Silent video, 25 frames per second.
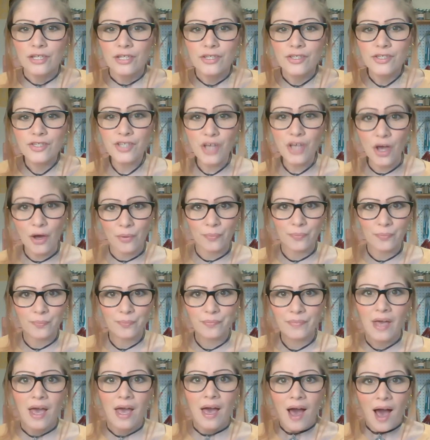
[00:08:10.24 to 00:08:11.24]
So,
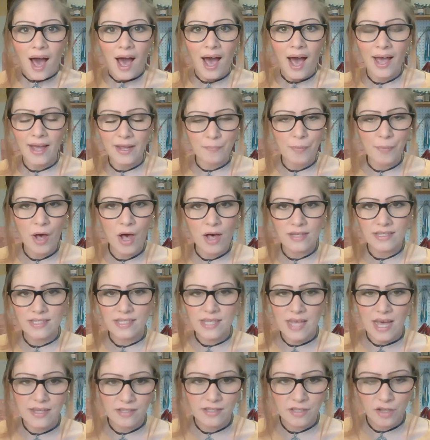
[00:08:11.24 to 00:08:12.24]
I paused
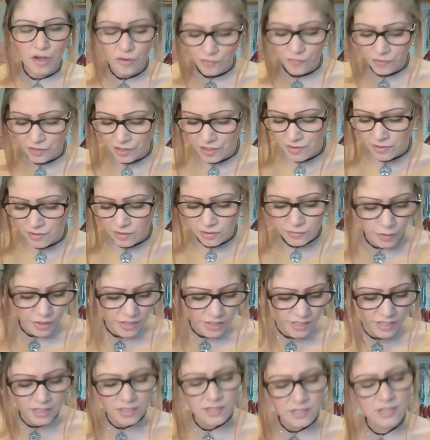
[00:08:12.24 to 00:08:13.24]
that, so hopefully there
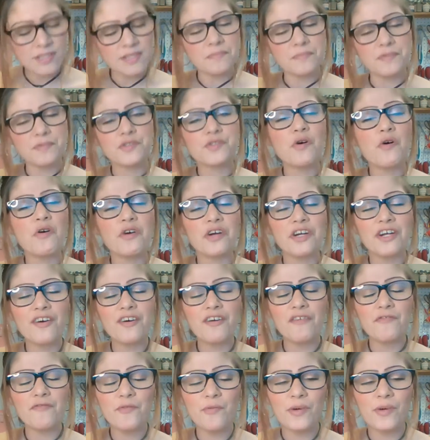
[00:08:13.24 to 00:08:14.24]
wasn't some sort
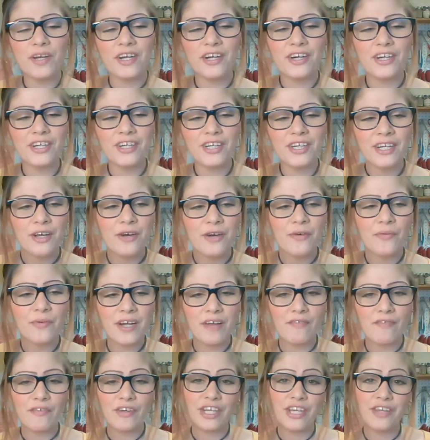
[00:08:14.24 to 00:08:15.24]
of weird,
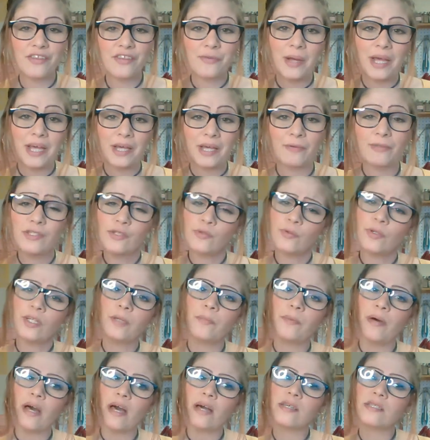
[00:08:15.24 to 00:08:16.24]
whatever. Either way, it was 20
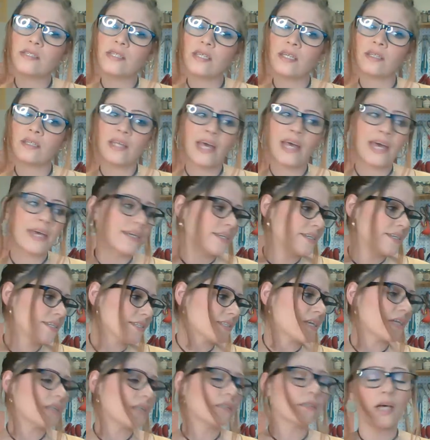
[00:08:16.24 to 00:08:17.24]
bucks, and that is
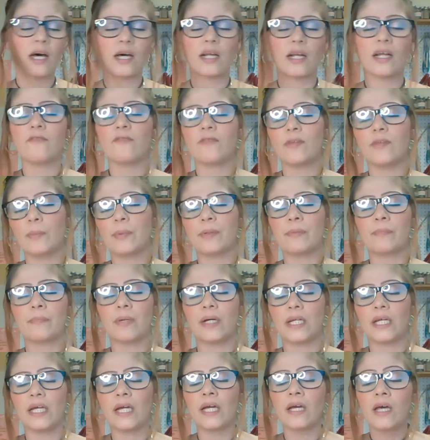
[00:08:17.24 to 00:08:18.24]
a lot of flipping
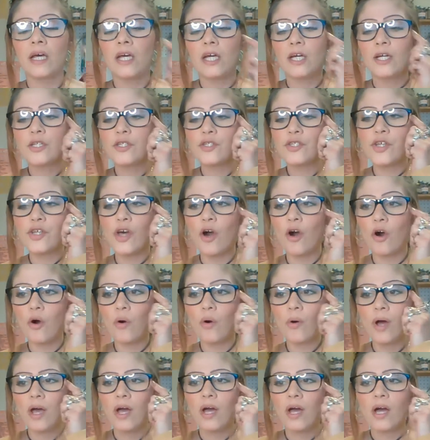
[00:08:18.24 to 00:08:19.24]
money.
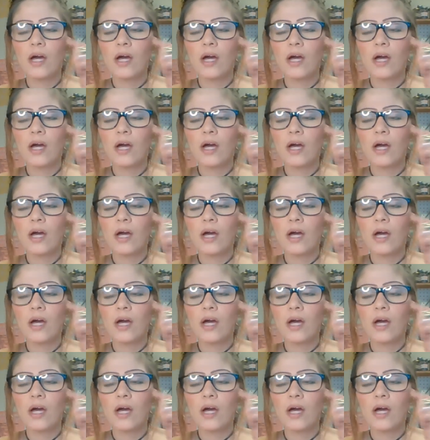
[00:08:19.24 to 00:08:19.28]
So,